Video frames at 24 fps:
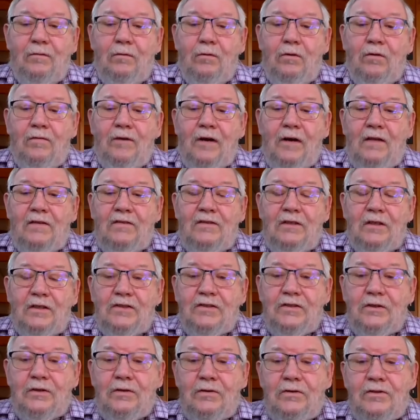four, five,
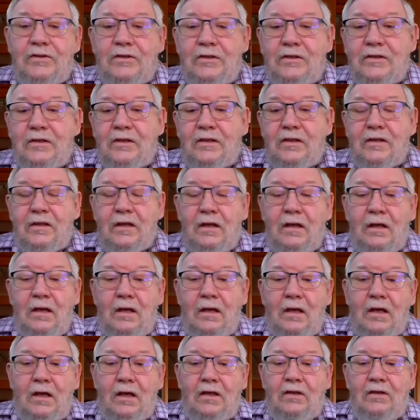six years, is that the
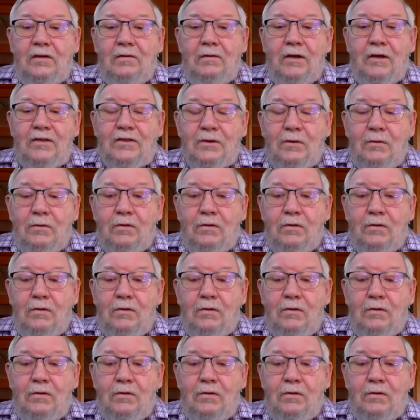U.S.